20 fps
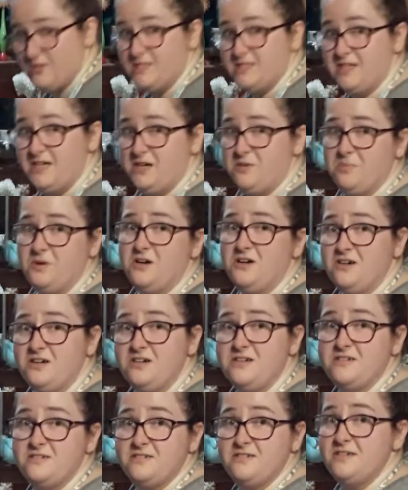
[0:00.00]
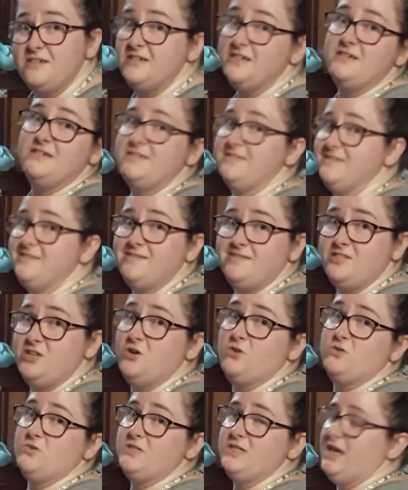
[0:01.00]
a stink bug.
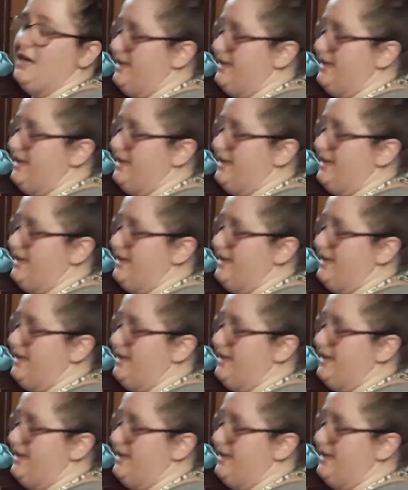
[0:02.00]
Total side